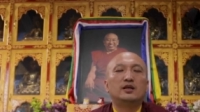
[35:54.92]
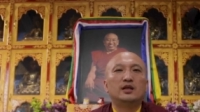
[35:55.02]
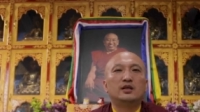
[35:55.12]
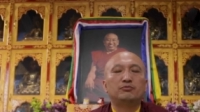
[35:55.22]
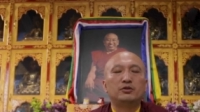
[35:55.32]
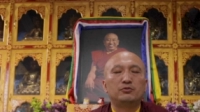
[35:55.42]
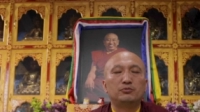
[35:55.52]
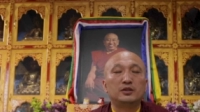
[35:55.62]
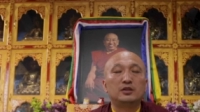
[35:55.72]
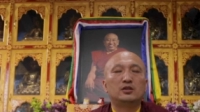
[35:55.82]
And when
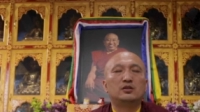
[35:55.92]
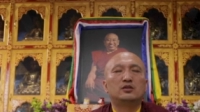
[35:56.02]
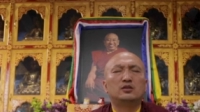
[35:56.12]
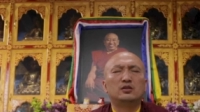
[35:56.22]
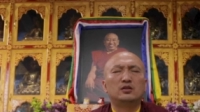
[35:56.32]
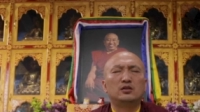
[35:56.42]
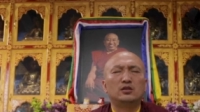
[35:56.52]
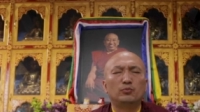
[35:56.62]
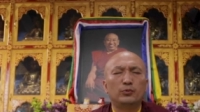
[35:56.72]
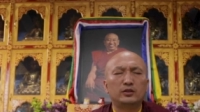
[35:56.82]
we
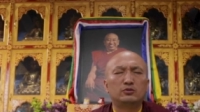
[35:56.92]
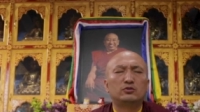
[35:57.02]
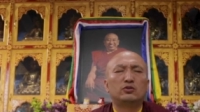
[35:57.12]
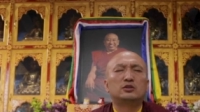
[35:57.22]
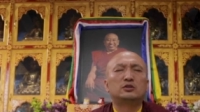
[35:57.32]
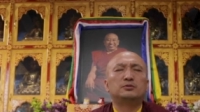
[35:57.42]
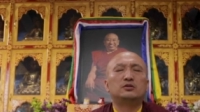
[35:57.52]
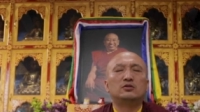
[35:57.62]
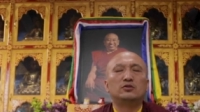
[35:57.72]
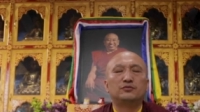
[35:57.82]
went to the
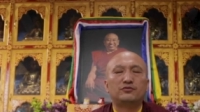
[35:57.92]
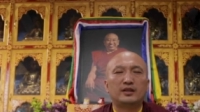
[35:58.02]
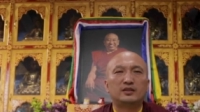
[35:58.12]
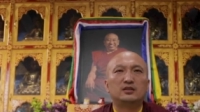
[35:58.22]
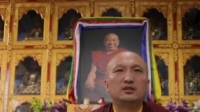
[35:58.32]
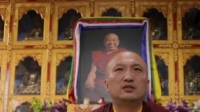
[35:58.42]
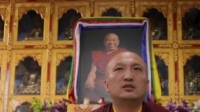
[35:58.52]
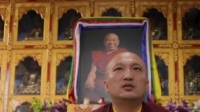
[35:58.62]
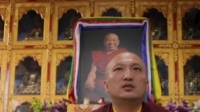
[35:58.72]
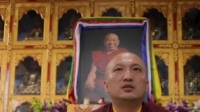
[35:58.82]
hospital on Friday,
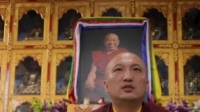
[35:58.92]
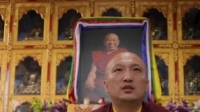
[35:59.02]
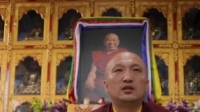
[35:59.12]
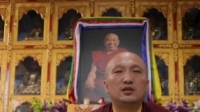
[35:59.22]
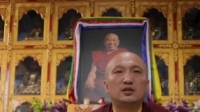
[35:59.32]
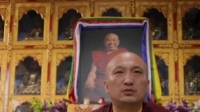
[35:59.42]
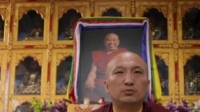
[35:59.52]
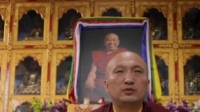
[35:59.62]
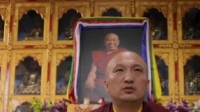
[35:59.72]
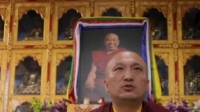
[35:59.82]
and when the